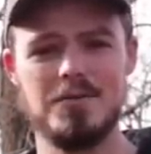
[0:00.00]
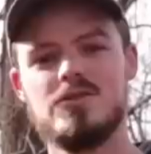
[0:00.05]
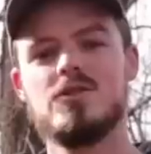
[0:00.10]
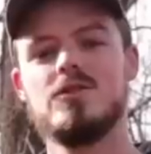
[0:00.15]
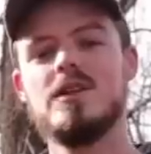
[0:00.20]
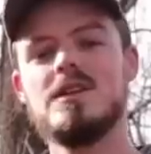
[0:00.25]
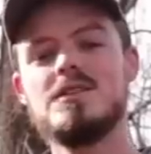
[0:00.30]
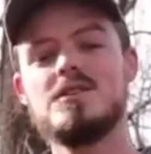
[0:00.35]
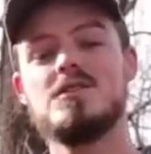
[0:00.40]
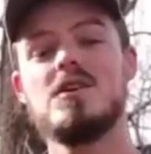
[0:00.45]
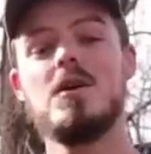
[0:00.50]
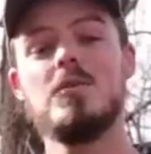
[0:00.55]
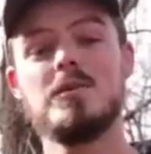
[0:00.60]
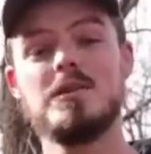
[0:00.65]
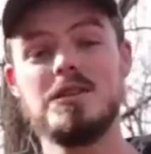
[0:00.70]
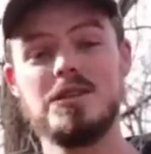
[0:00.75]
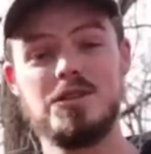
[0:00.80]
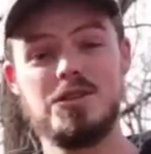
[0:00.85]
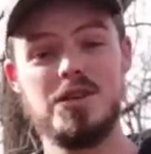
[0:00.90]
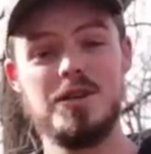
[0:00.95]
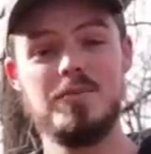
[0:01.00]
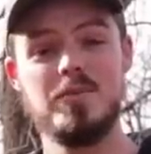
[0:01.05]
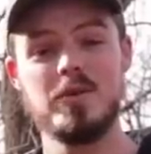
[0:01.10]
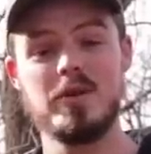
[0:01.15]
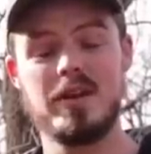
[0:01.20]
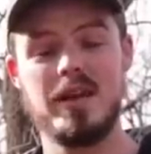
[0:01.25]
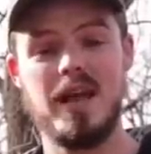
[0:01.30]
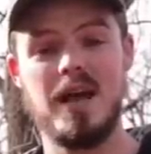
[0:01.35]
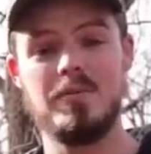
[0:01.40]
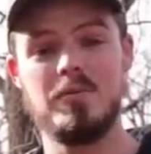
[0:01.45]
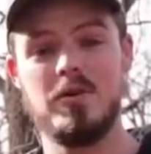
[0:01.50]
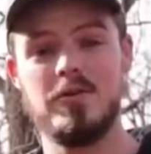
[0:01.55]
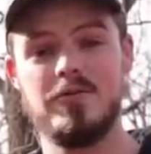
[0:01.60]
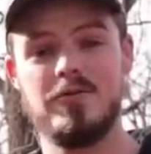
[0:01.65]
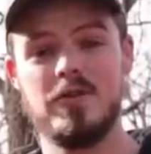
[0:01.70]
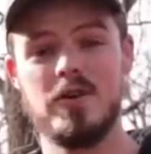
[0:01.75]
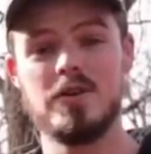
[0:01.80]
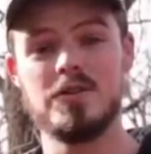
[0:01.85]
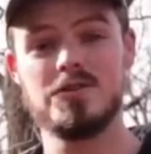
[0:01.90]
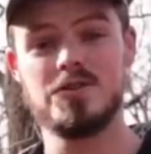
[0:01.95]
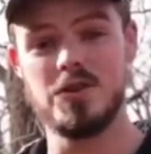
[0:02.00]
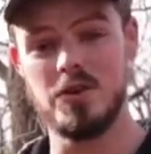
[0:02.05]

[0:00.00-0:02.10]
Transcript: So let's start with the cheaper camo first.